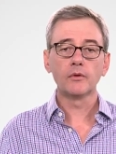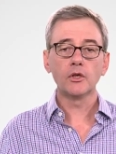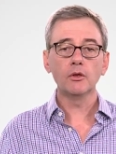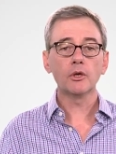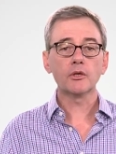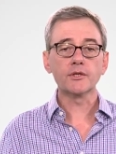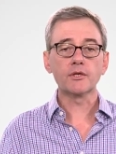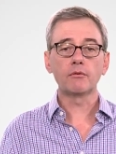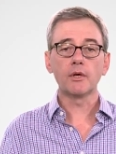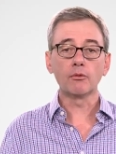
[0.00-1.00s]
you are
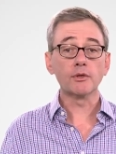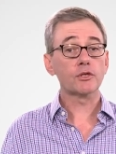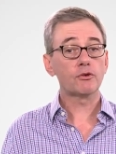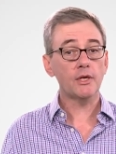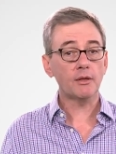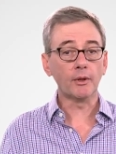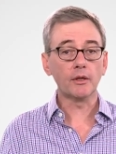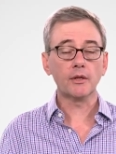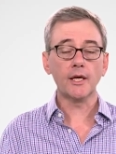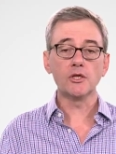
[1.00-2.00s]
considering risk
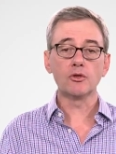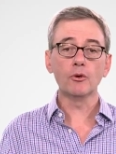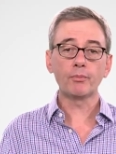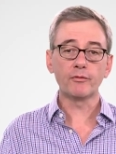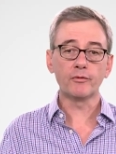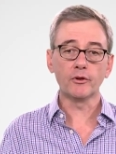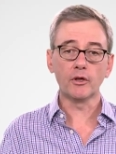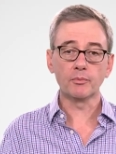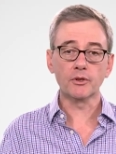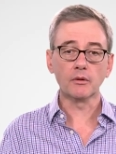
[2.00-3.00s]
treatment as your preferred
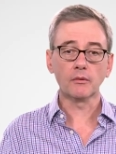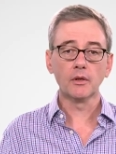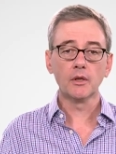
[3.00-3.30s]
option,